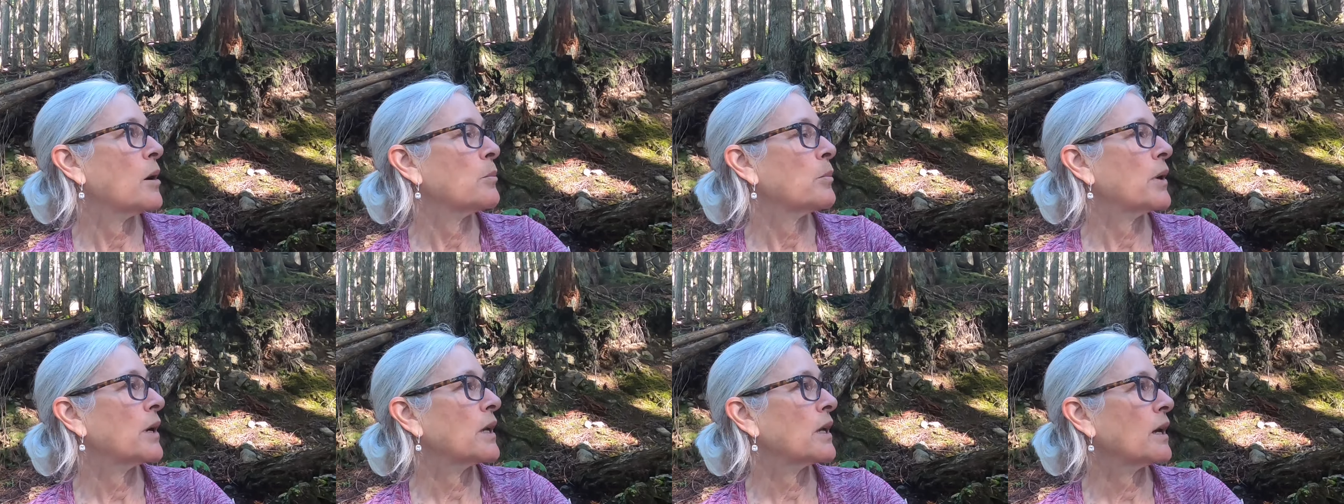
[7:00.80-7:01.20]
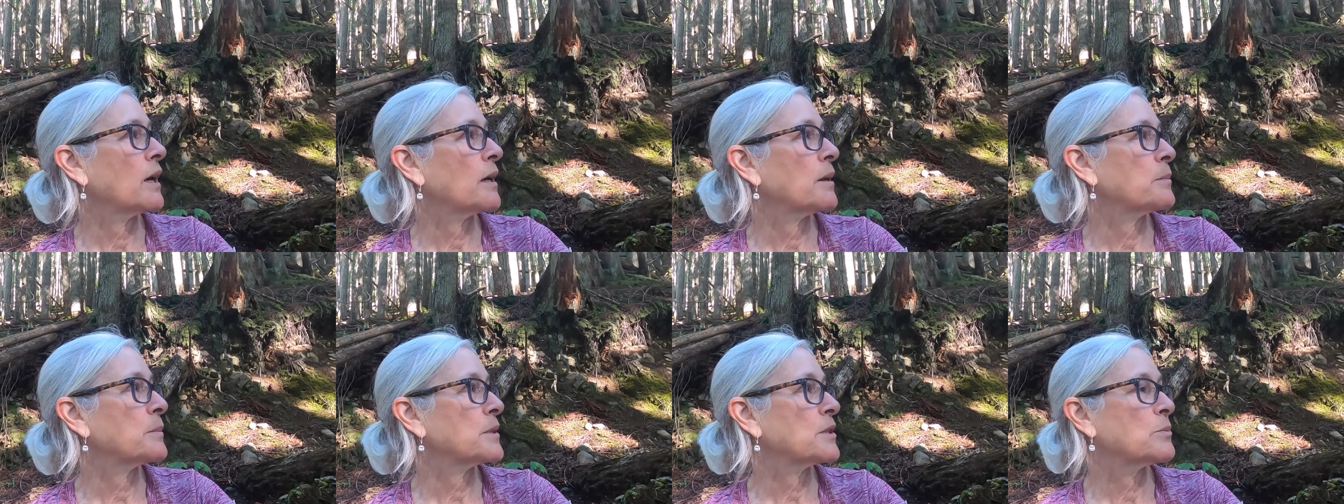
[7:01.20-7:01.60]
But
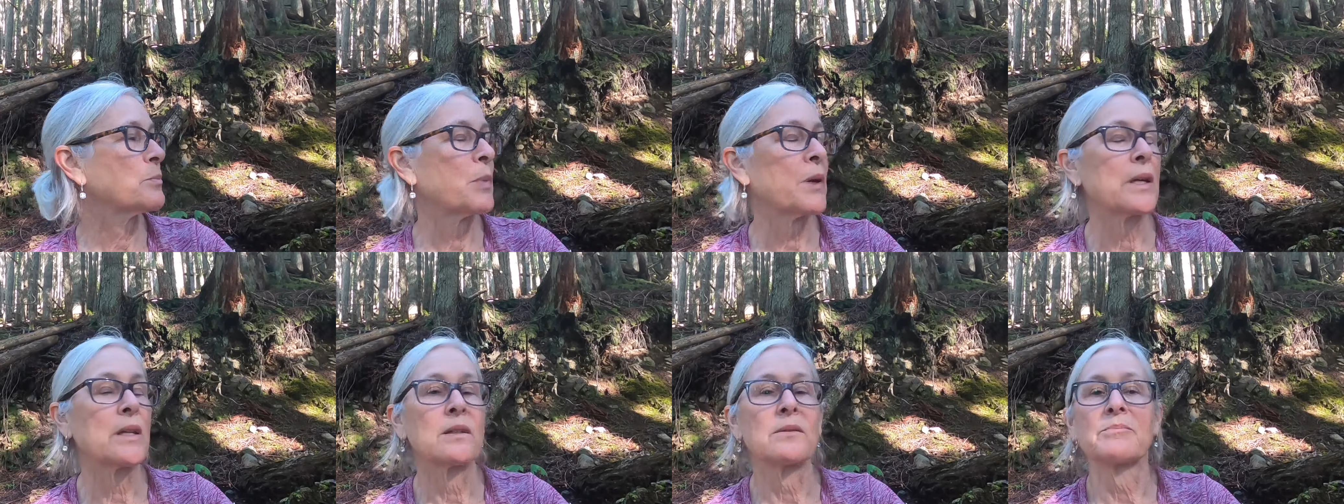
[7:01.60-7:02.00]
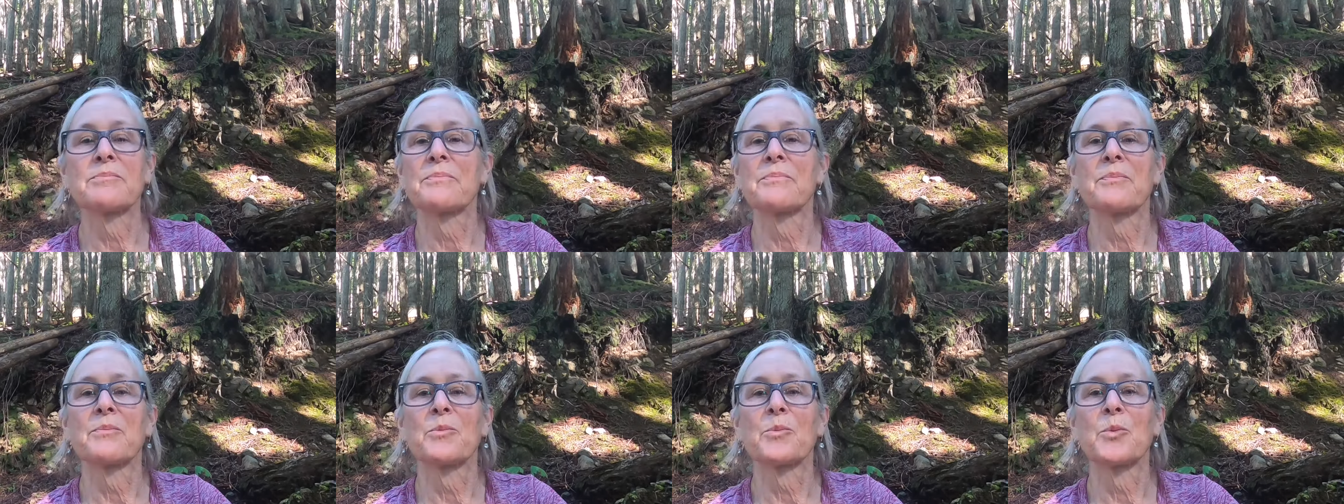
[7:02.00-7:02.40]
it's
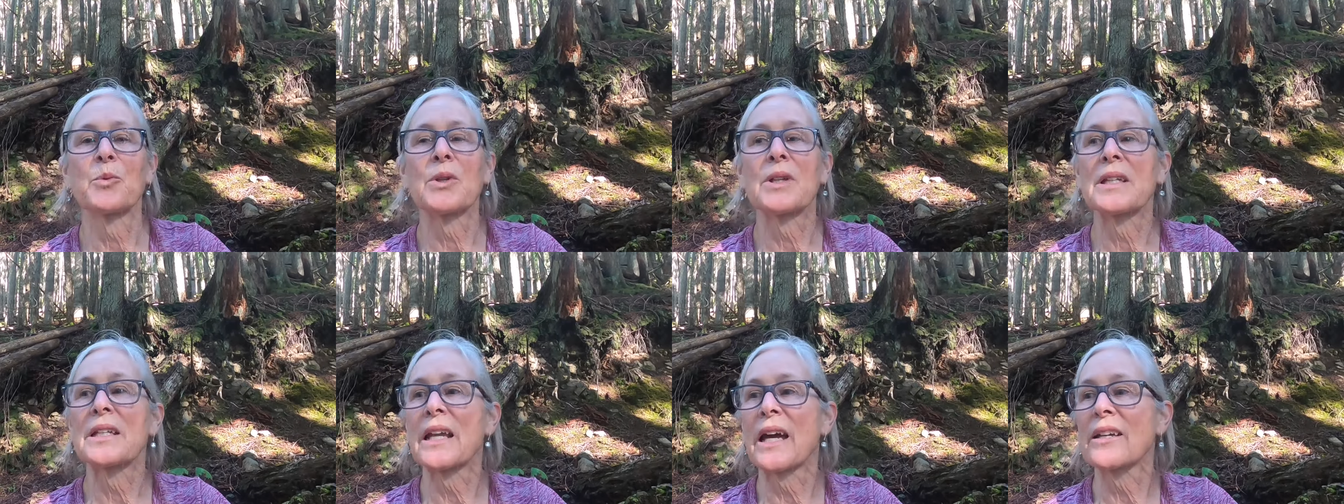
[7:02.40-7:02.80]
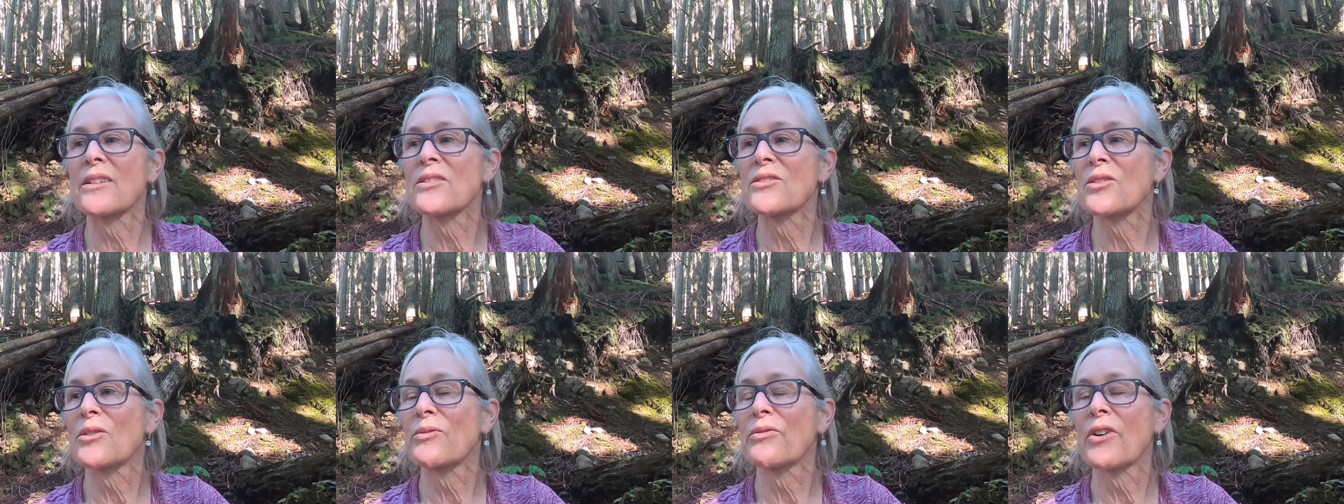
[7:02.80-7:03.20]
been really nice
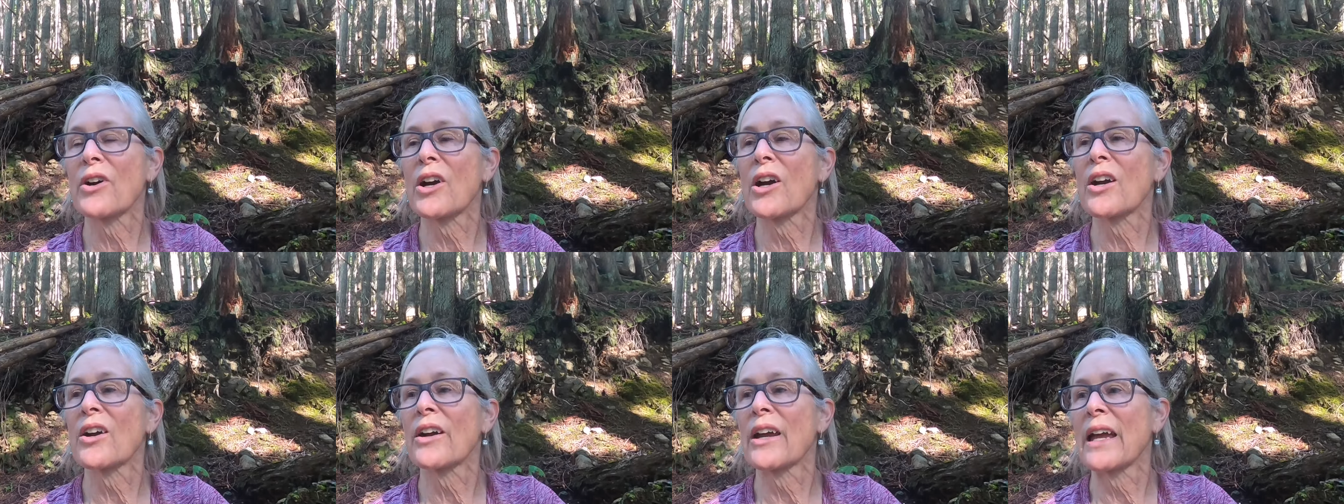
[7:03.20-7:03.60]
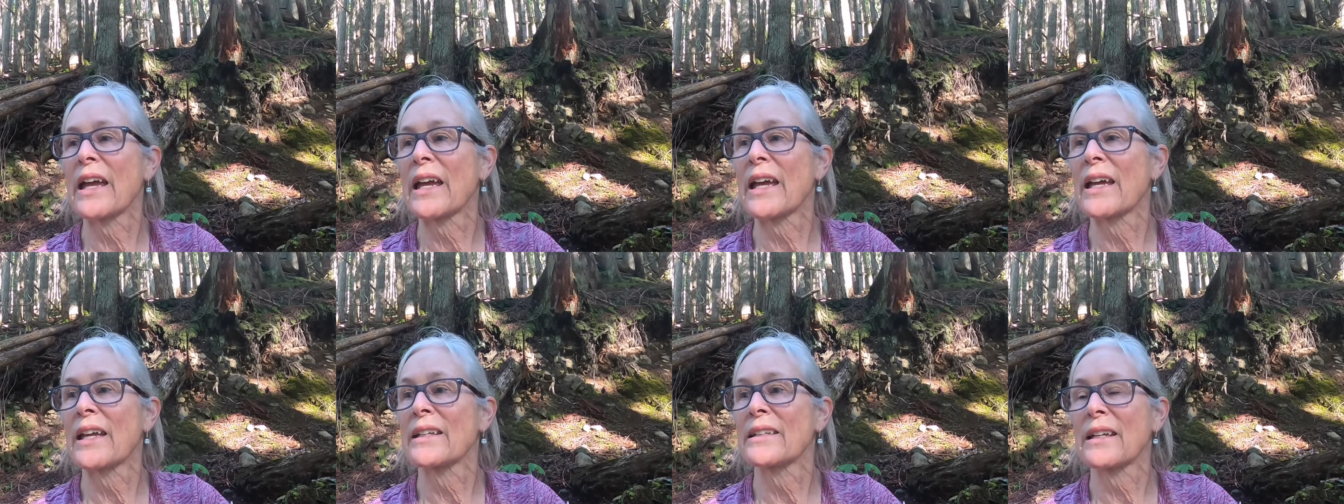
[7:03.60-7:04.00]
so far,
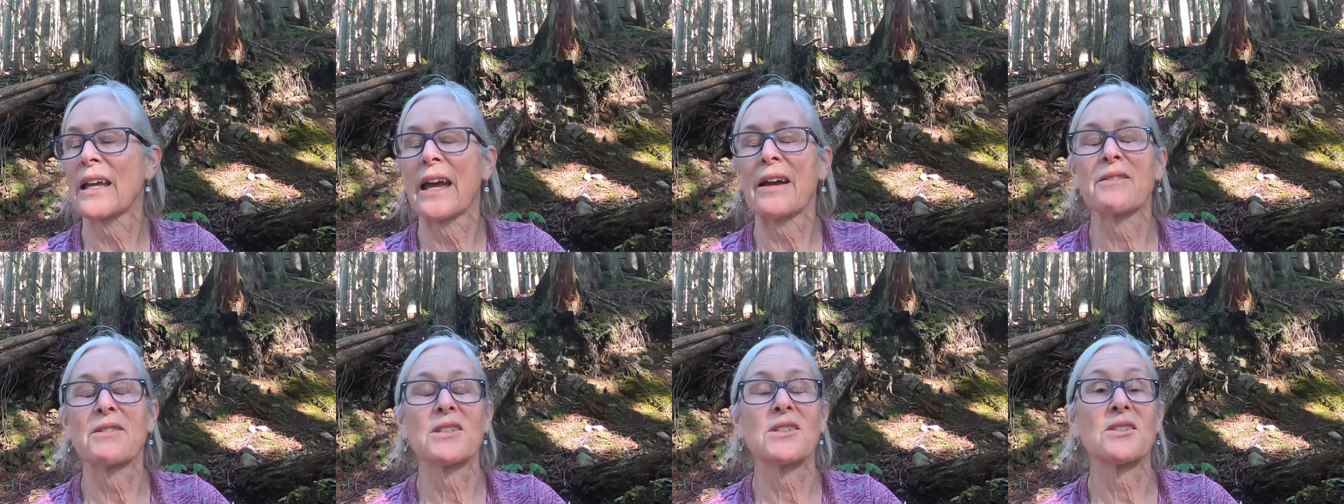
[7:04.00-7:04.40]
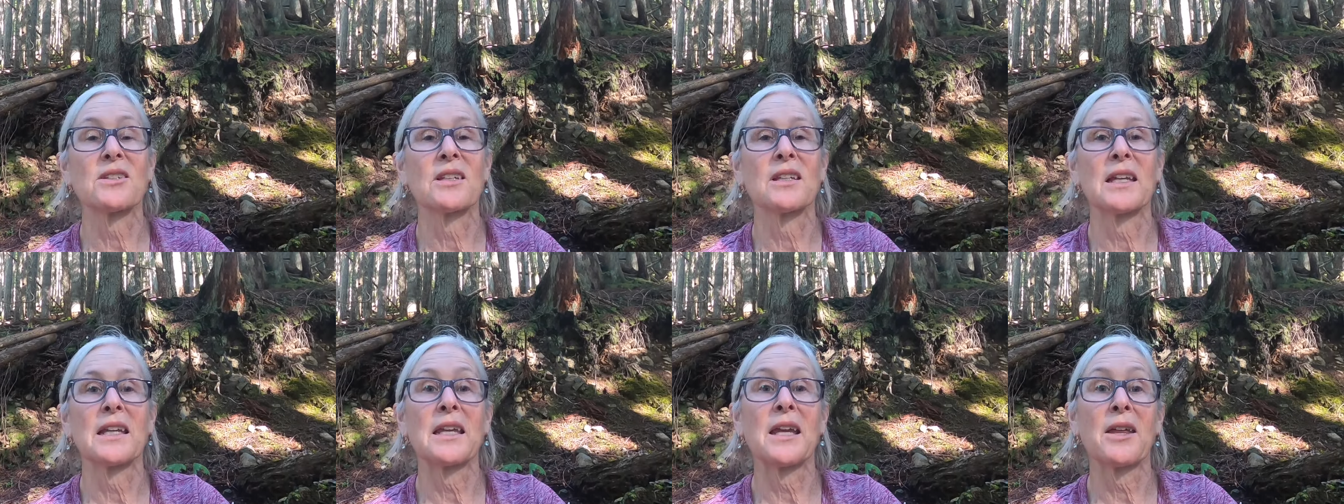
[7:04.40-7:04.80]
and I haven't
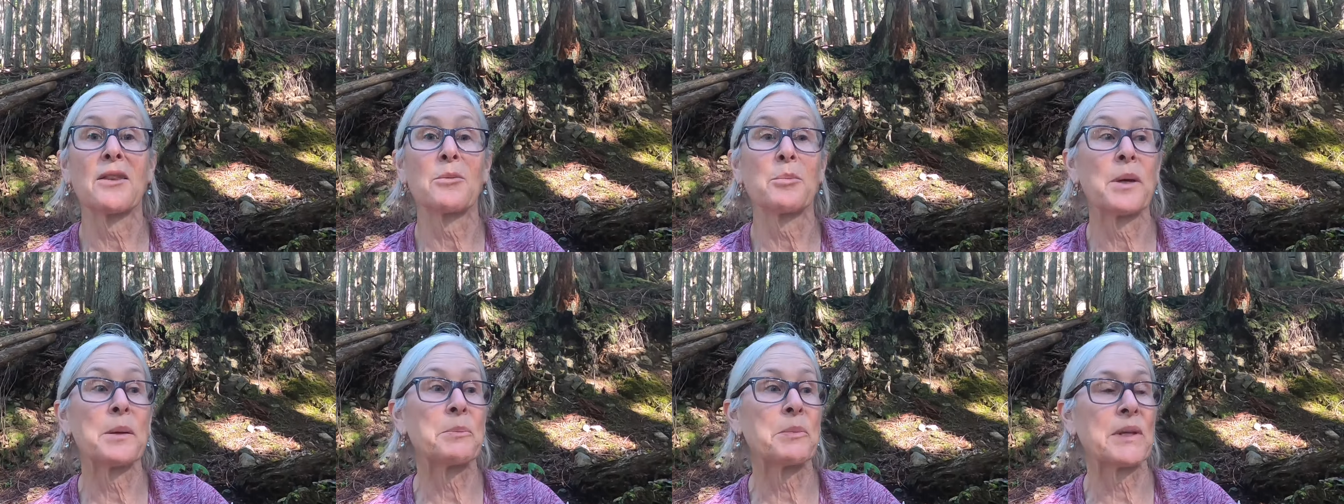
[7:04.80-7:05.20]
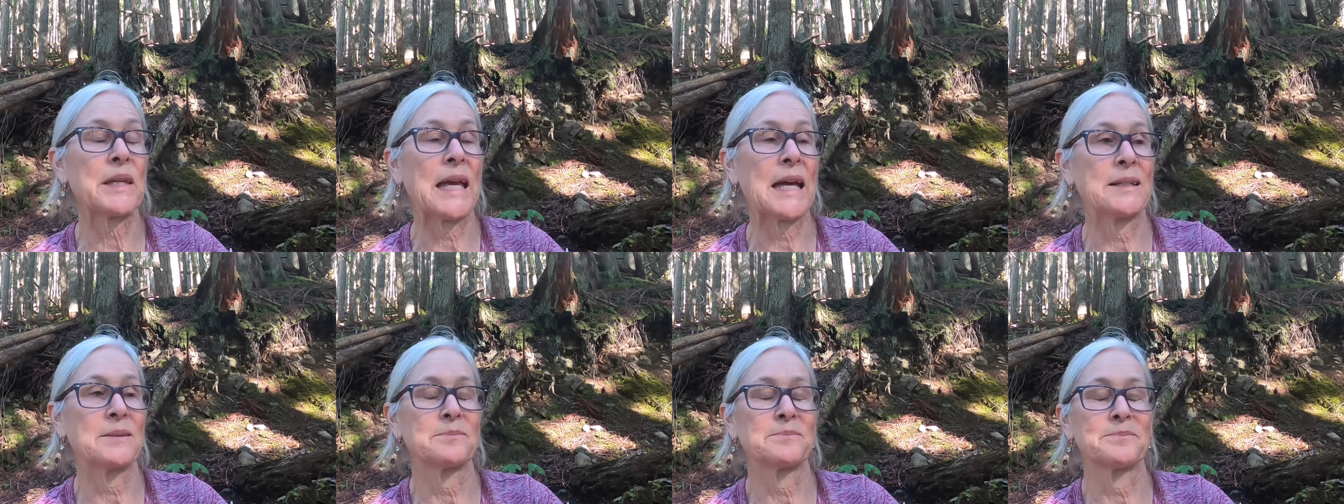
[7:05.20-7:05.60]
seen any other people yet.